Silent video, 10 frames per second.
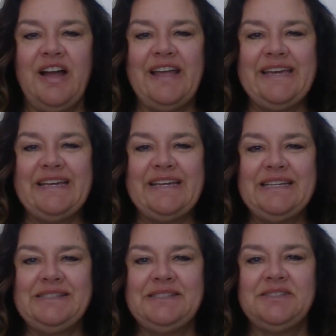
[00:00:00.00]
Hi
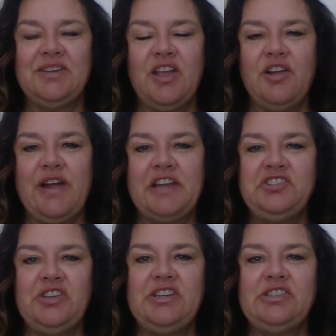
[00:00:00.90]
kids!
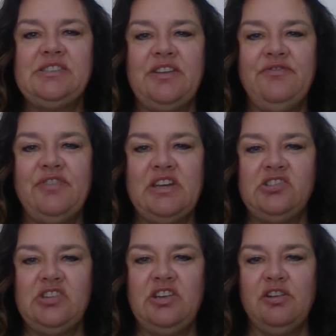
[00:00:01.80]
Congratulations on
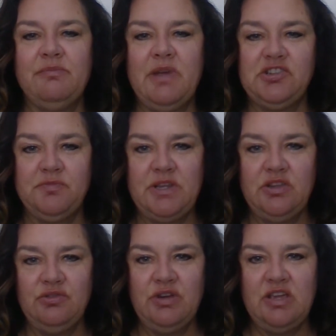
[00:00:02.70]
finishing your
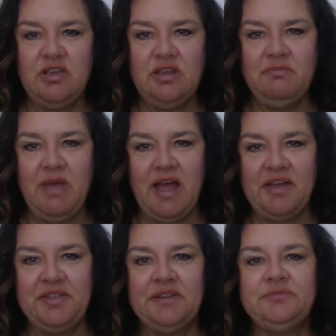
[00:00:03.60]
measurement unit in
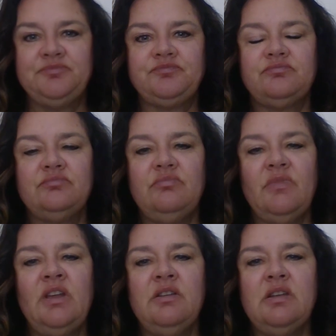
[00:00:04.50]
math.
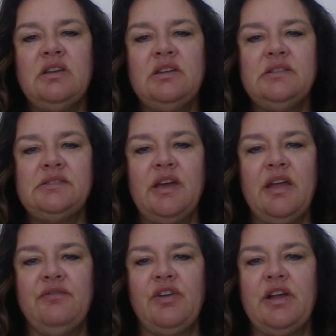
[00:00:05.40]
And it is
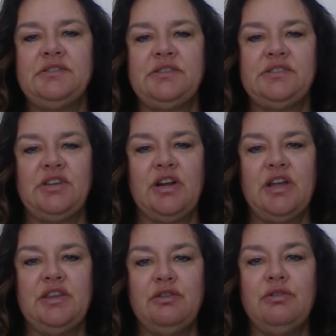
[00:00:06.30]
time for us to start
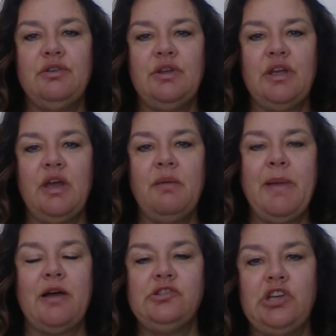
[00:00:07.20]
a new unit
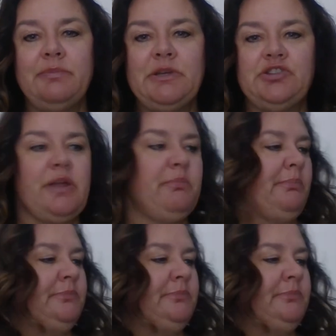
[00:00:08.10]
about geometry.